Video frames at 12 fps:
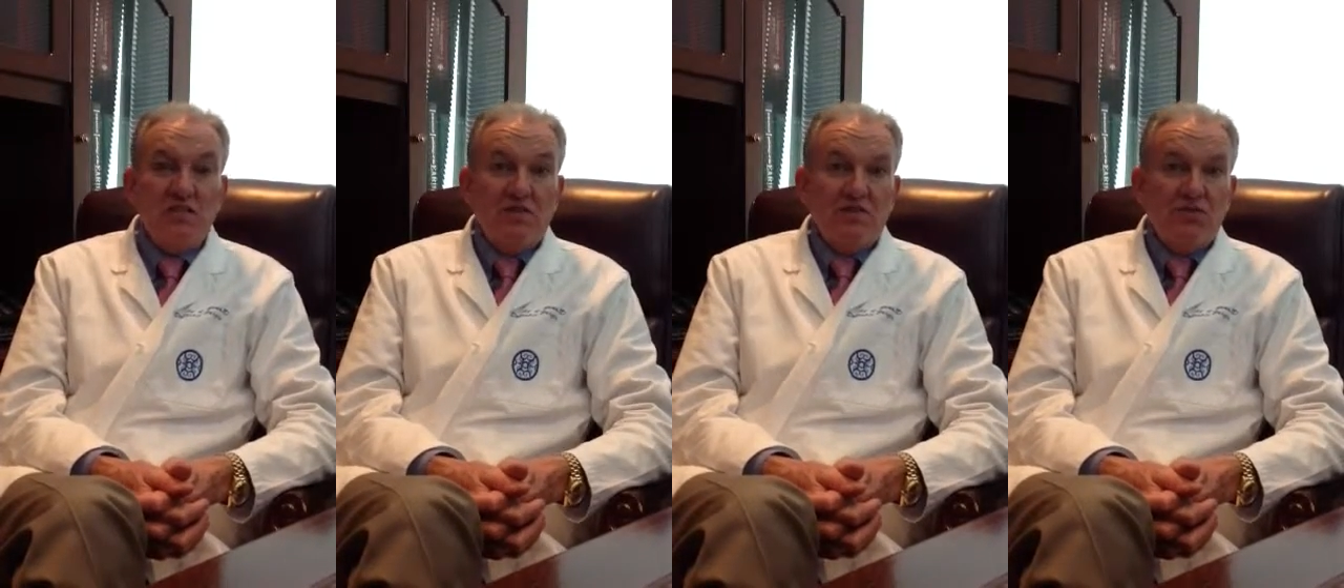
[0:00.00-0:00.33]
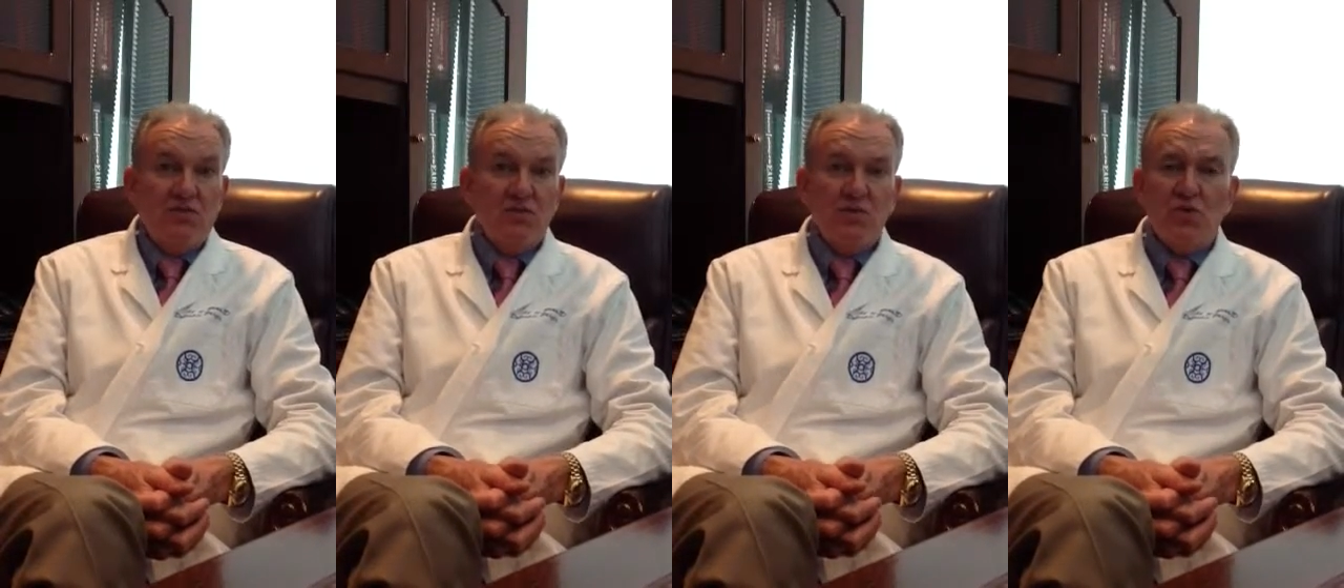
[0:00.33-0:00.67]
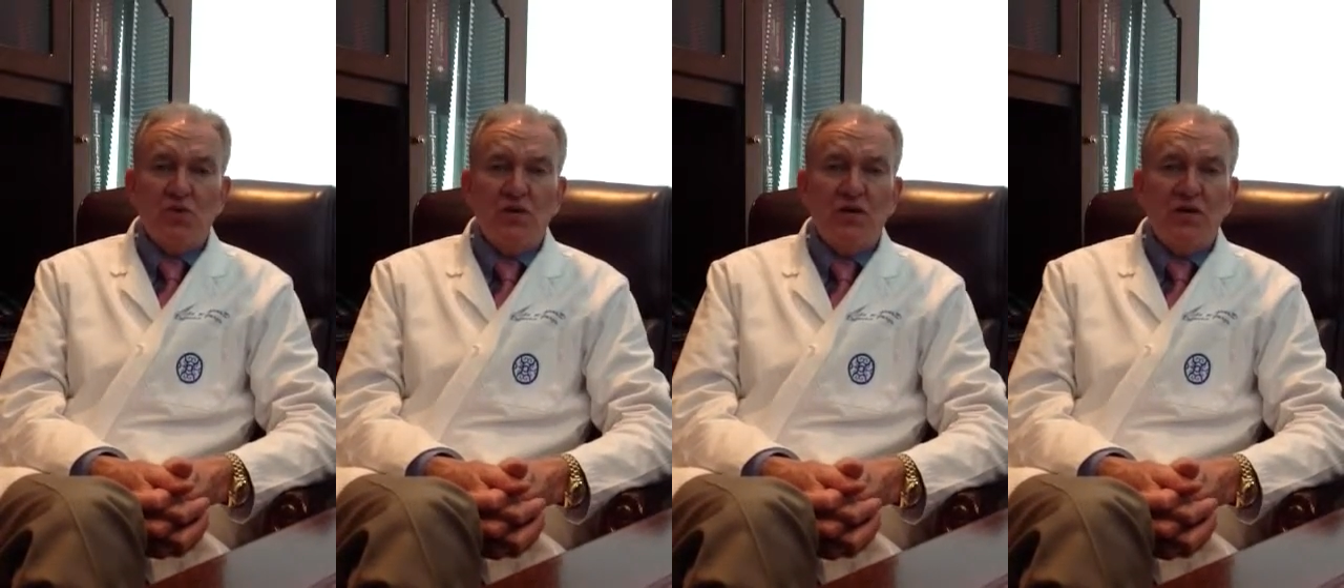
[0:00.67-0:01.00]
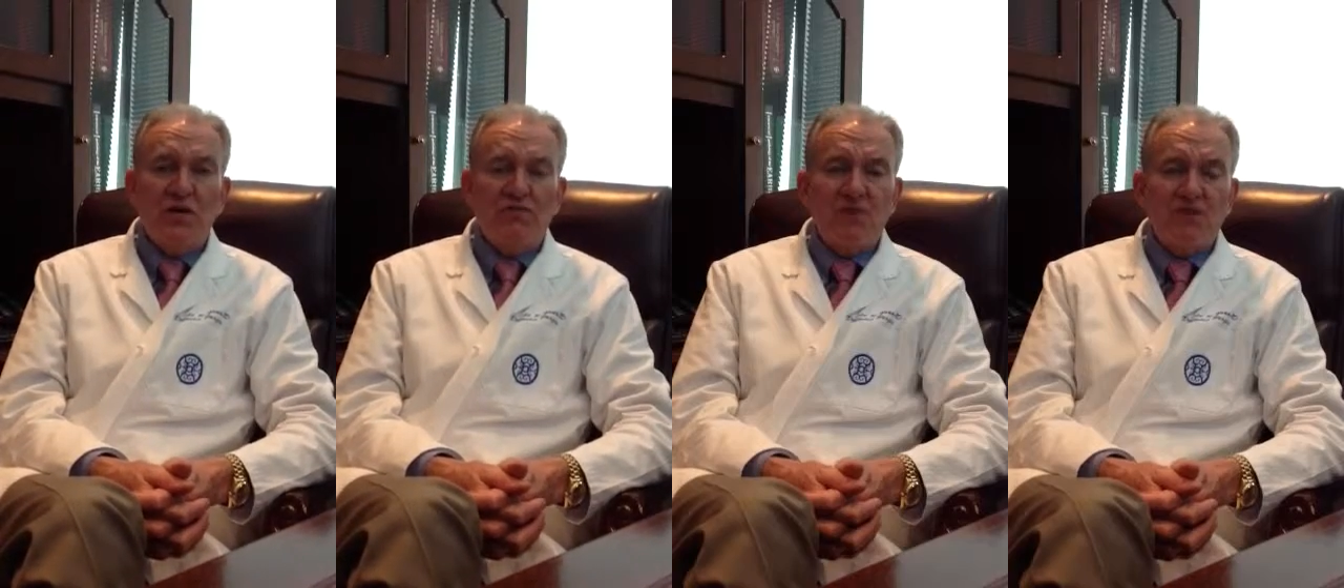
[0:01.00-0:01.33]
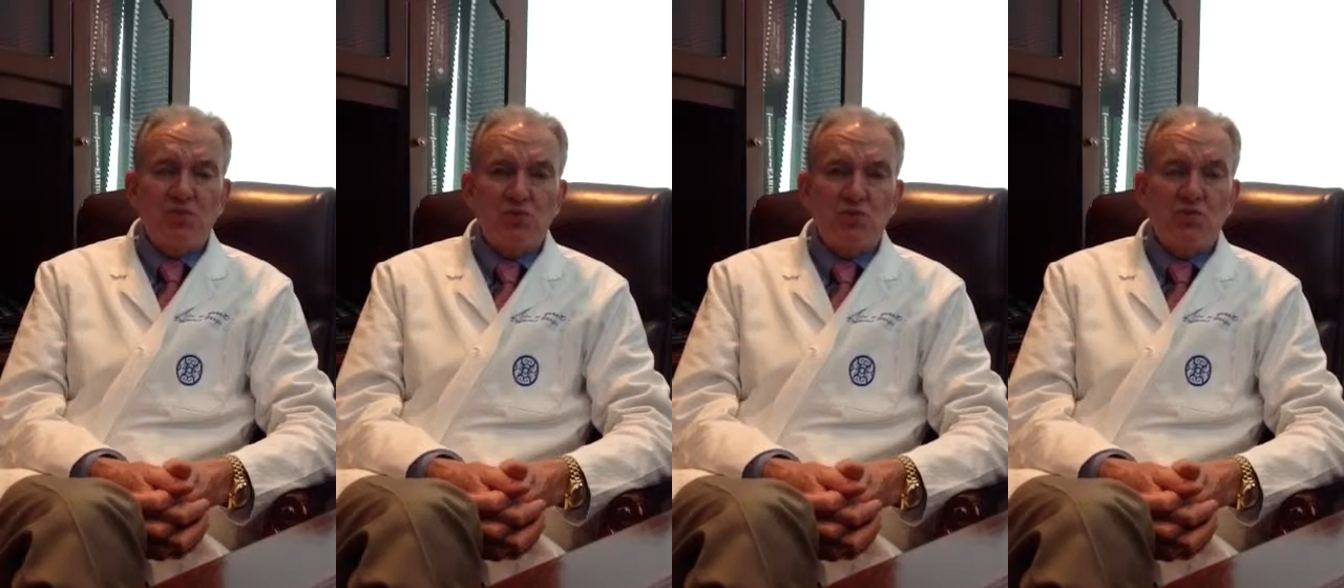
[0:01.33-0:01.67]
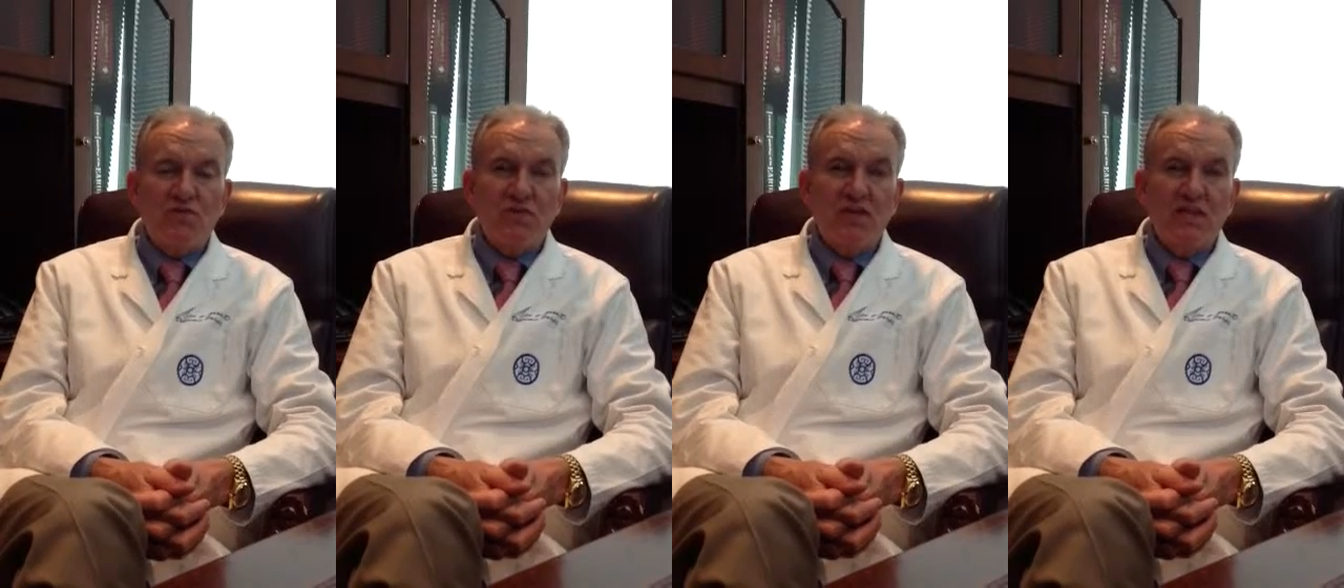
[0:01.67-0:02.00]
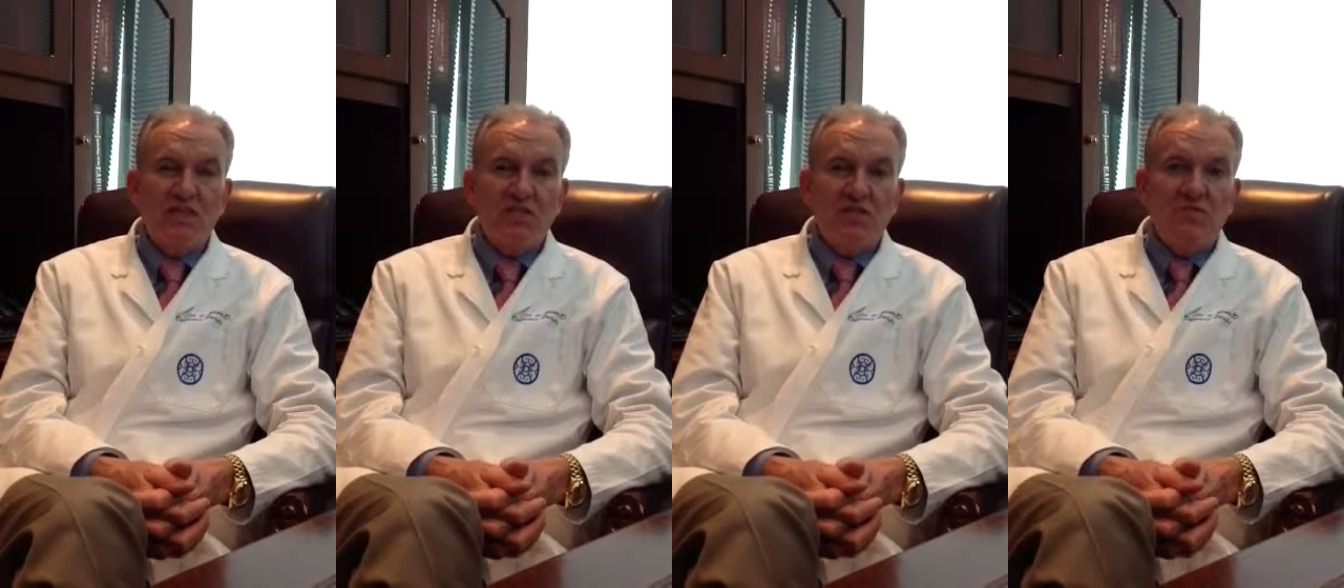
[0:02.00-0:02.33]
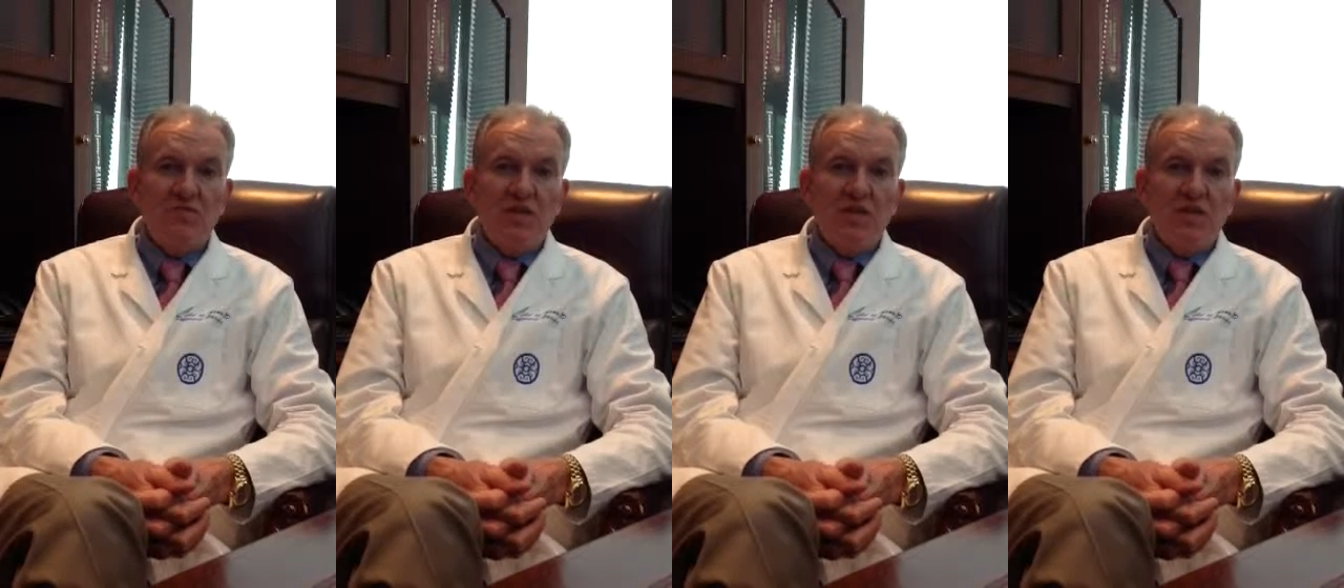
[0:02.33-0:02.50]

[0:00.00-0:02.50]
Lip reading: the full facial rejuvenation,